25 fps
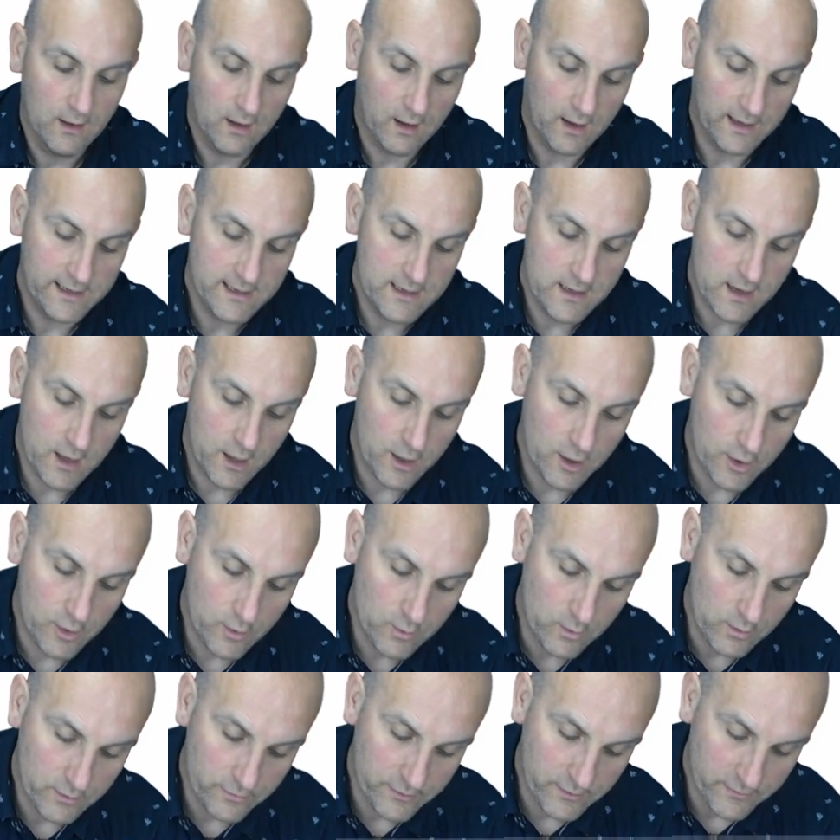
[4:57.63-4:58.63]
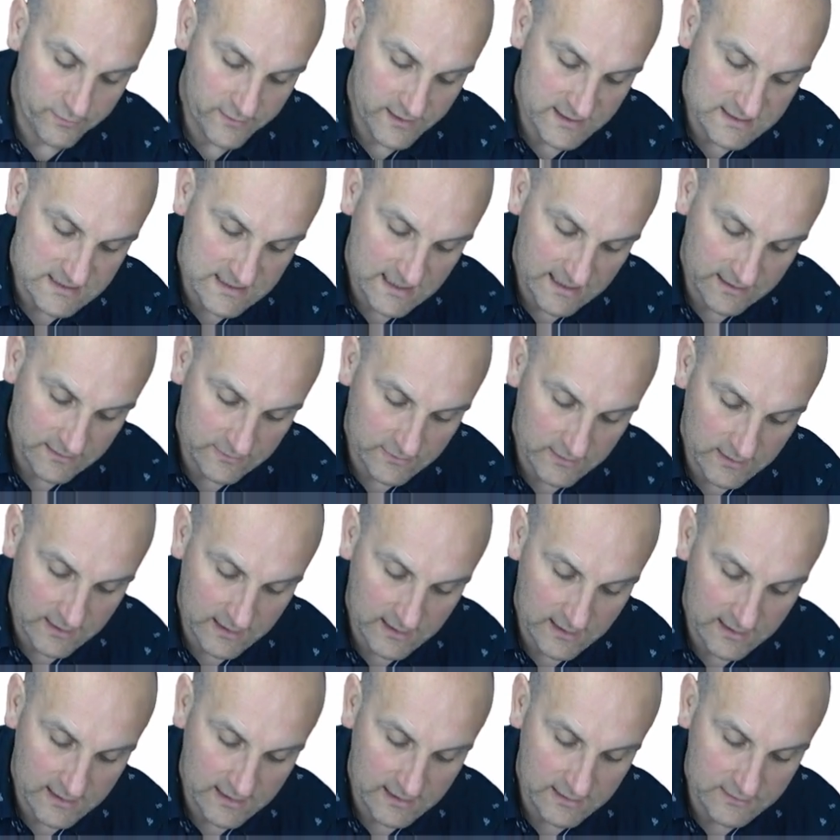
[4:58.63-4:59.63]
I know that this length
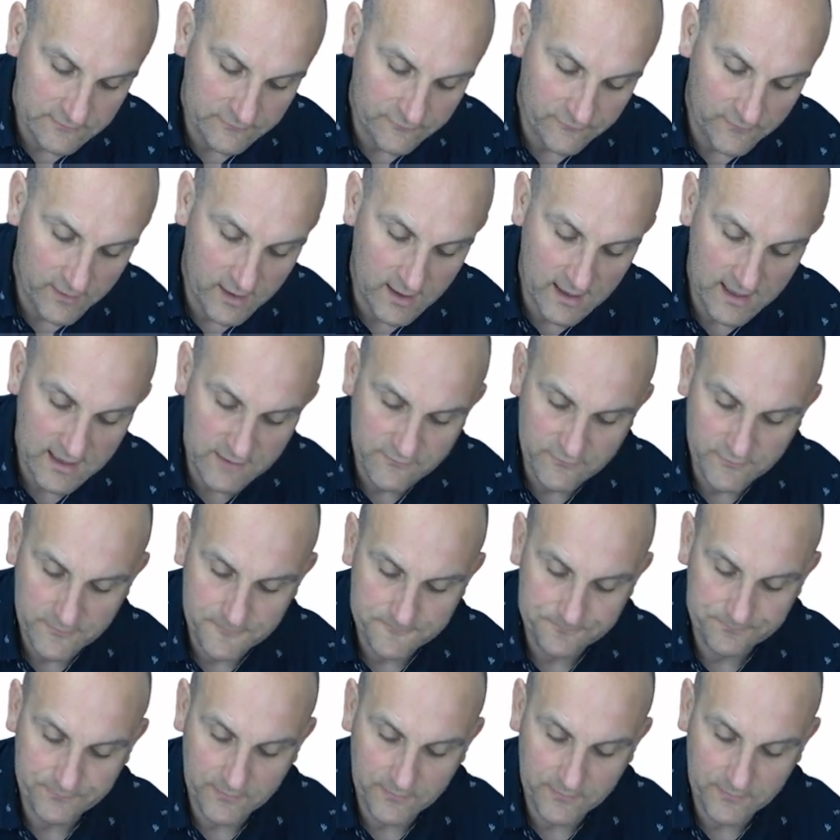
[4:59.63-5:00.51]
here is 5,